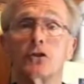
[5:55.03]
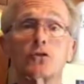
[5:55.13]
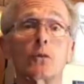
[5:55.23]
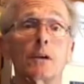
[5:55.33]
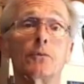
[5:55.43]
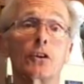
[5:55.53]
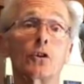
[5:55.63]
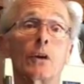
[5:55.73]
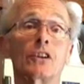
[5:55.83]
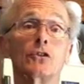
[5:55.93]
just want to put a
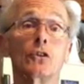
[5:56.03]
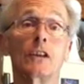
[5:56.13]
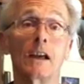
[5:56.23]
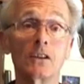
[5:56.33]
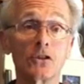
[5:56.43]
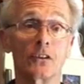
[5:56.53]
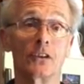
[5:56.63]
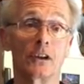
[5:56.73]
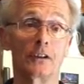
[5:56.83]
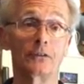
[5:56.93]
quick and dirty edge on the
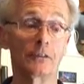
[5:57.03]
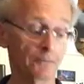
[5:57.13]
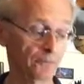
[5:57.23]
knife,